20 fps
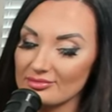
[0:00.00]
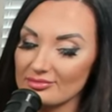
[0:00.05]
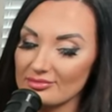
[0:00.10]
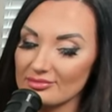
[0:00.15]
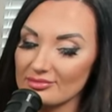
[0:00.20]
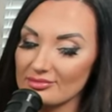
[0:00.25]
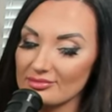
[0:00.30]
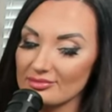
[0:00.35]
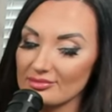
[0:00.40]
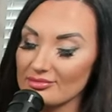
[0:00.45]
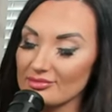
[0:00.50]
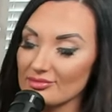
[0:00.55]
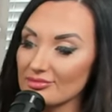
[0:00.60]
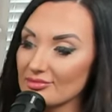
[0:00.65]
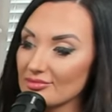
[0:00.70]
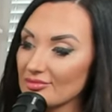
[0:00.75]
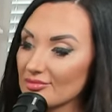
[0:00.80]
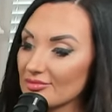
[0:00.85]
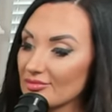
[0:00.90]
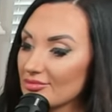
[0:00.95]

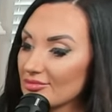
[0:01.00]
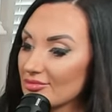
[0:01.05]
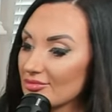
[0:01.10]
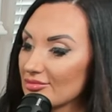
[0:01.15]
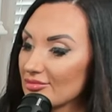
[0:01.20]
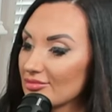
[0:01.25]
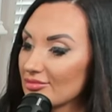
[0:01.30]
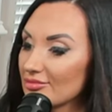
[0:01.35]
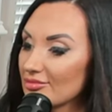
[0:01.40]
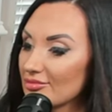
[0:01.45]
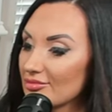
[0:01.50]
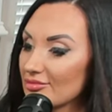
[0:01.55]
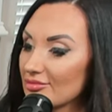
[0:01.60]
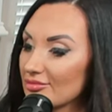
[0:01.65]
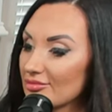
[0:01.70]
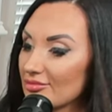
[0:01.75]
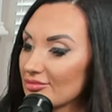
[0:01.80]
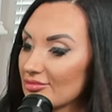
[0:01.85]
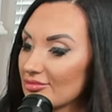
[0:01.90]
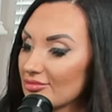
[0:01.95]

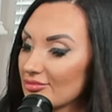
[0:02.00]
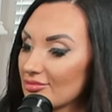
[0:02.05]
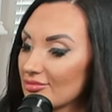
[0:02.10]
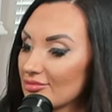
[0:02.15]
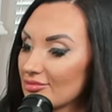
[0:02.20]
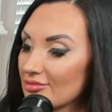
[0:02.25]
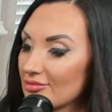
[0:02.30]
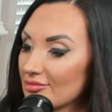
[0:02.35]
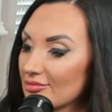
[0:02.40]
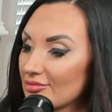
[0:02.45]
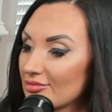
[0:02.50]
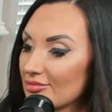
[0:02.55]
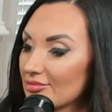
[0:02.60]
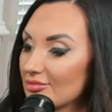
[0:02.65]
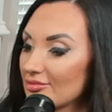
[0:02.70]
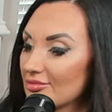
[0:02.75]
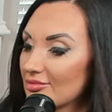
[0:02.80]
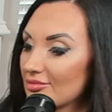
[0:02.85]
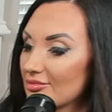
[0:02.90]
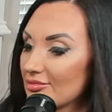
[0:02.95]

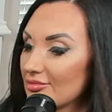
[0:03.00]
The person shown says nothing.